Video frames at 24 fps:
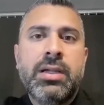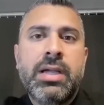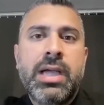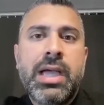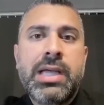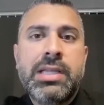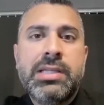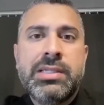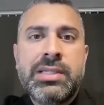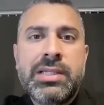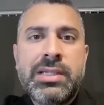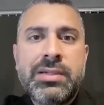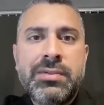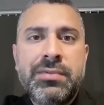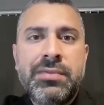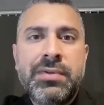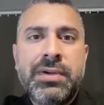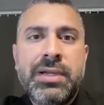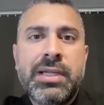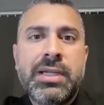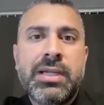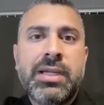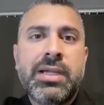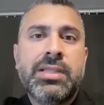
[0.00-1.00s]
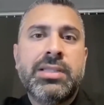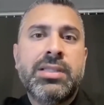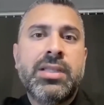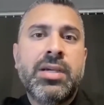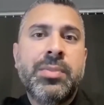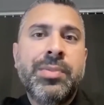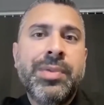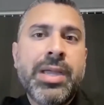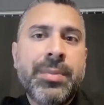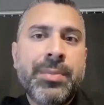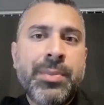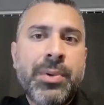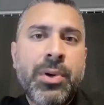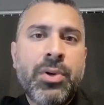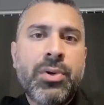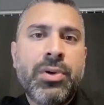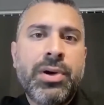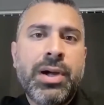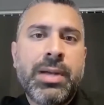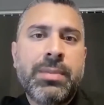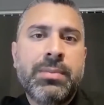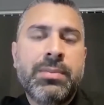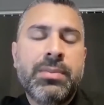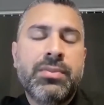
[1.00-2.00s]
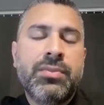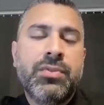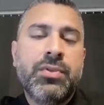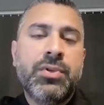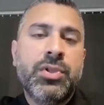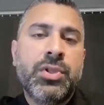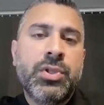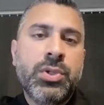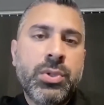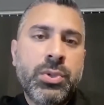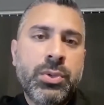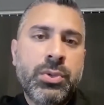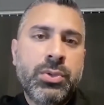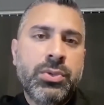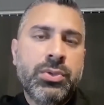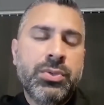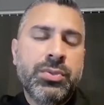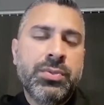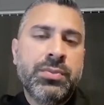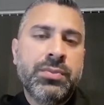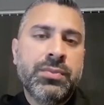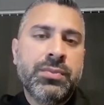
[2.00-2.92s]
and delivering a tarbiyah program for the youth,